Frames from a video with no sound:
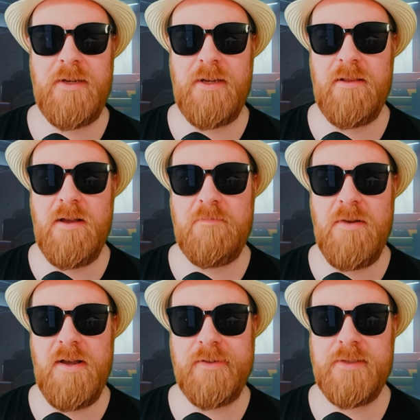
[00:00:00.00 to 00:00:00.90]
to Elon
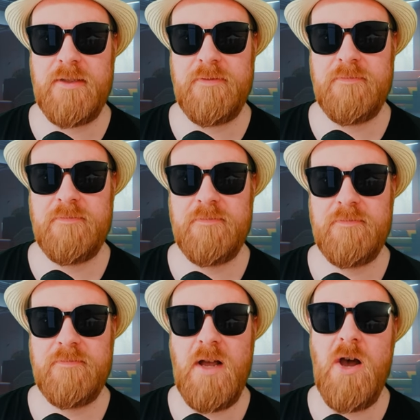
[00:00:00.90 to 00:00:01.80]
Musk?
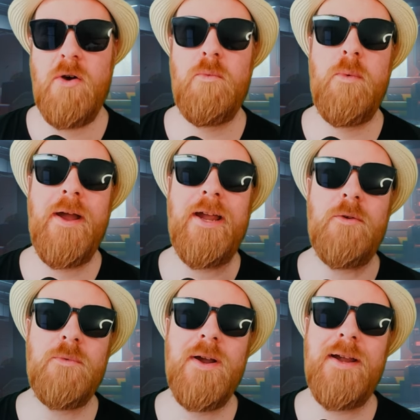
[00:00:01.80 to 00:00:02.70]
Oh, wait,
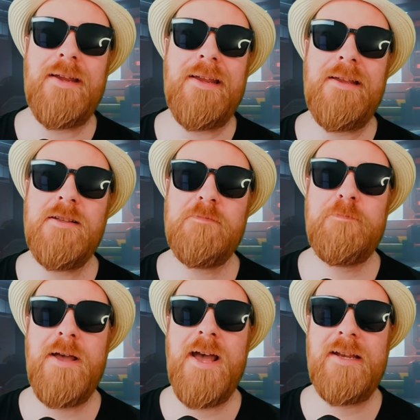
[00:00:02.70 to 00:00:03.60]
right. He's
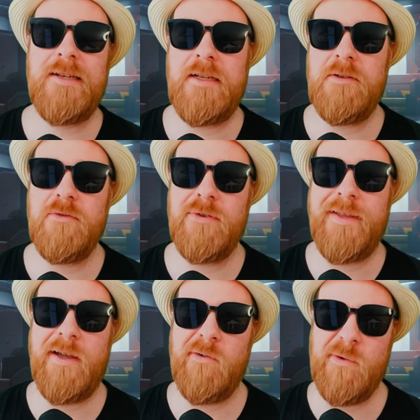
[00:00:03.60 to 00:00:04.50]
bad and evil
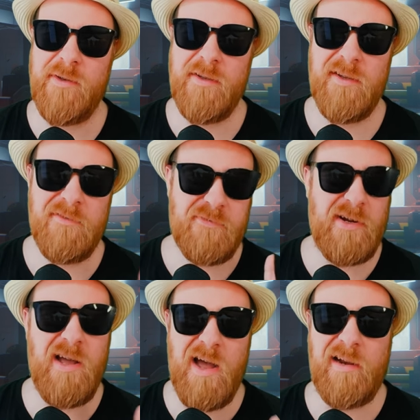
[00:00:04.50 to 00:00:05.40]
now.
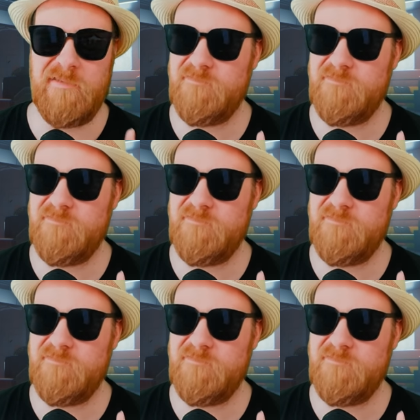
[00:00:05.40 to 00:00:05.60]
Forgot.